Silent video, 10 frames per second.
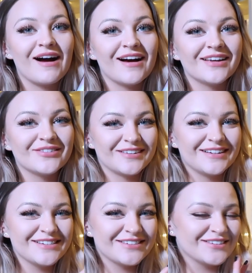I
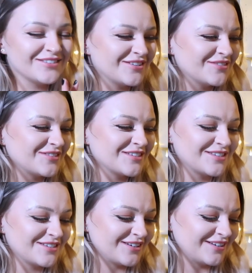finished A Court of Frost
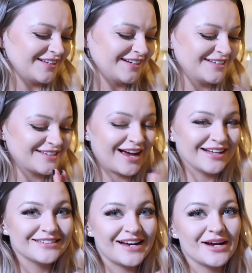and Starlight
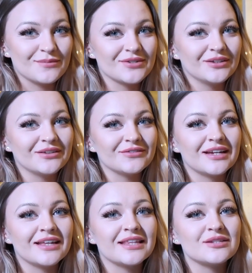and I absolutely loved
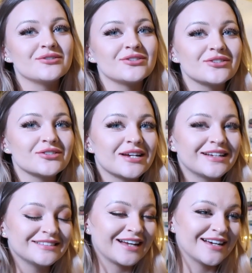it. This was just such
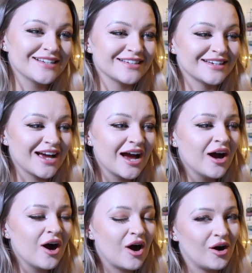a nice, like,
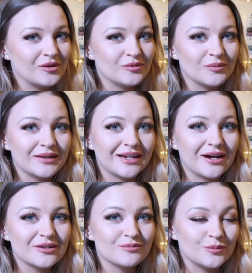heartwarming
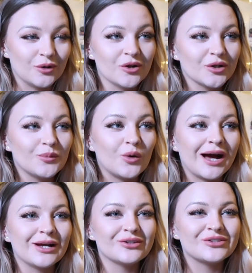book but
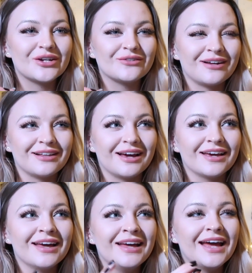I also felt
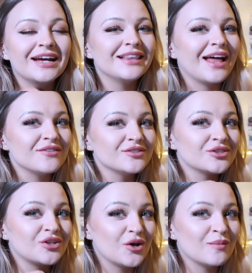like it left
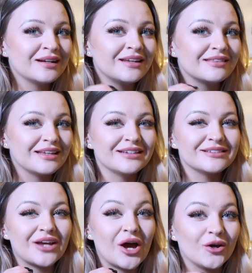so many
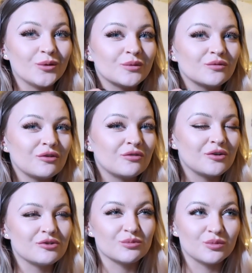things open for
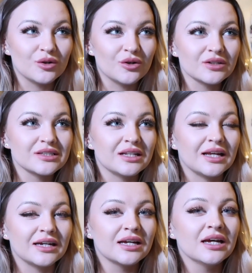future books
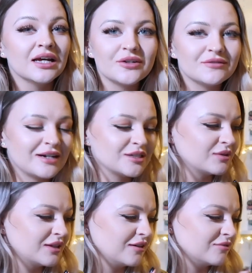like the unrest
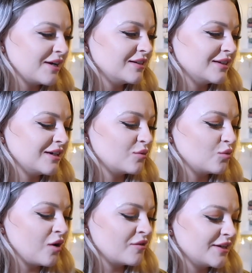with the Illyrian
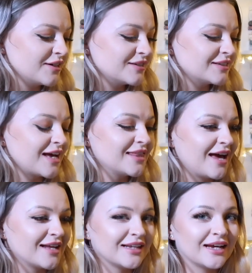warriors and
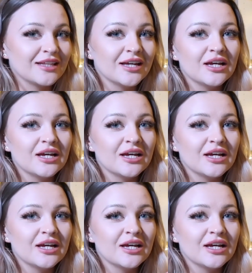then like